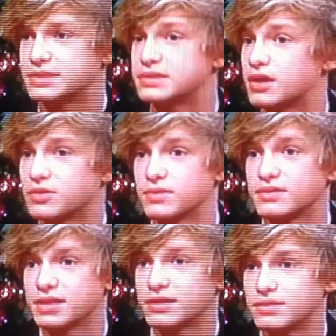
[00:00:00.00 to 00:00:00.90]
I love you
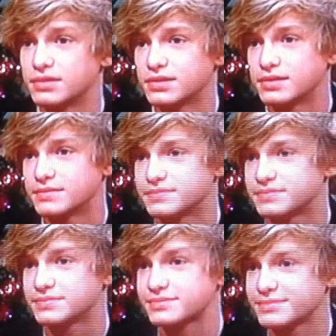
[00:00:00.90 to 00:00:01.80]
Googled first just to make
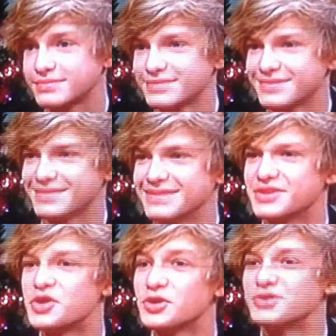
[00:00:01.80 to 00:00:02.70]
sure. Like, let's check
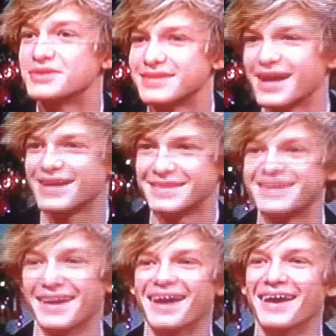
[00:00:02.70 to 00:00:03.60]
who this cat is.
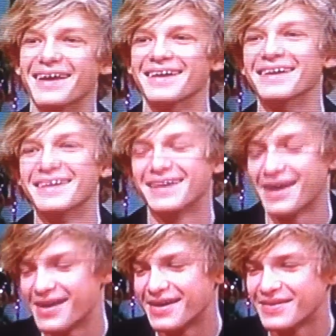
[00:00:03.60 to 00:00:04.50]
Who like
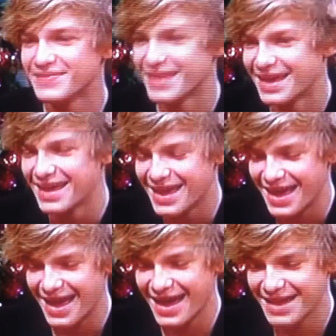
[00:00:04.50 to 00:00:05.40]
into my son.
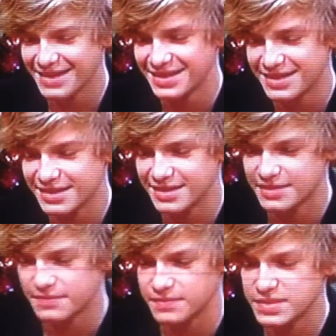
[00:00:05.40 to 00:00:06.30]
And
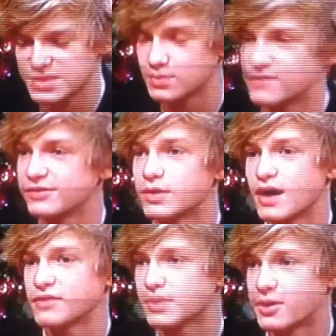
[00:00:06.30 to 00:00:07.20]
so we flew
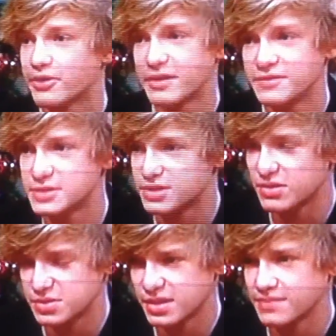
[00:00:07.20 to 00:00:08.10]
over, recorded a few songs
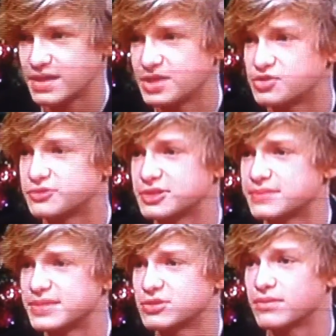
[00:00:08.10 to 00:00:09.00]
with him. He introduced me
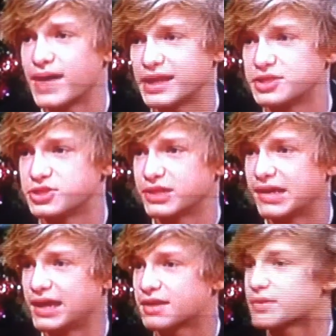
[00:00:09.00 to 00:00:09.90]
to a manager
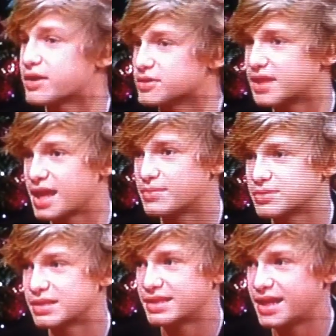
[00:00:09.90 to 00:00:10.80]
and a record label,
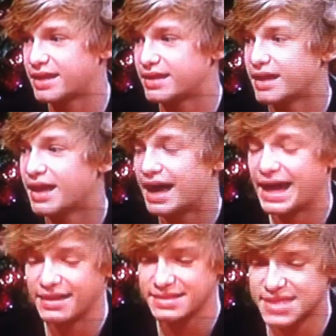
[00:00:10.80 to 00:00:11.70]
and then I
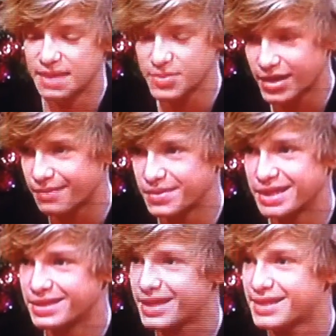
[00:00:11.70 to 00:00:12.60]
had this team around me,
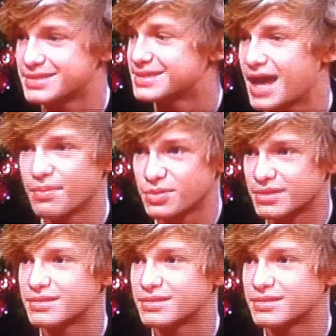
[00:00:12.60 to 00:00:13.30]
and then it just happened.